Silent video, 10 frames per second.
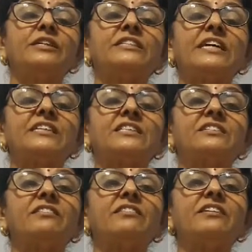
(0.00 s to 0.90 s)
which had
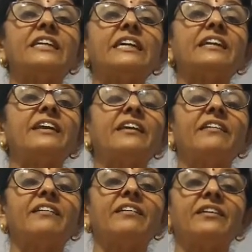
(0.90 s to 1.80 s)
turned
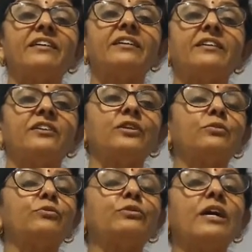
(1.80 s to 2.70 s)
grey
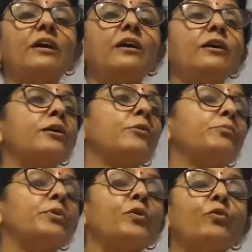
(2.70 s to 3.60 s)
due to the
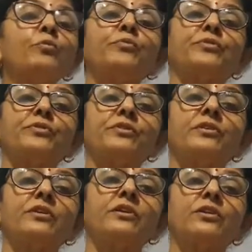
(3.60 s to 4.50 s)
fumes,
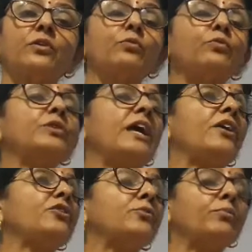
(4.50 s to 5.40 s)
due to
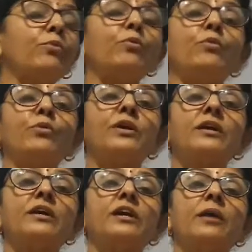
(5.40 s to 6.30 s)
the
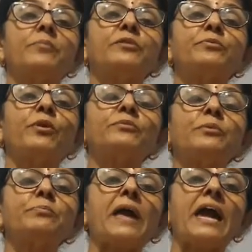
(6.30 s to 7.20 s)
smoke coming
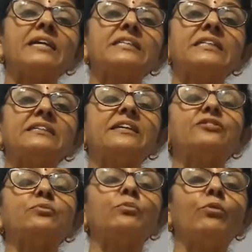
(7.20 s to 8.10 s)
from the factory,
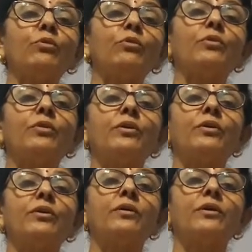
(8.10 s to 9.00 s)
smoke
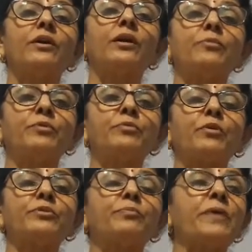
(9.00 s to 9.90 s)
coming
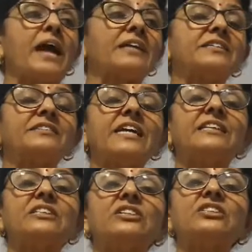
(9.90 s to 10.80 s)
from the factories
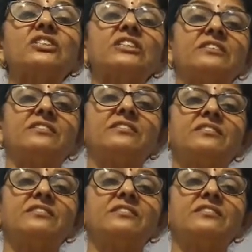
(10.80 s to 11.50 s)
and industry.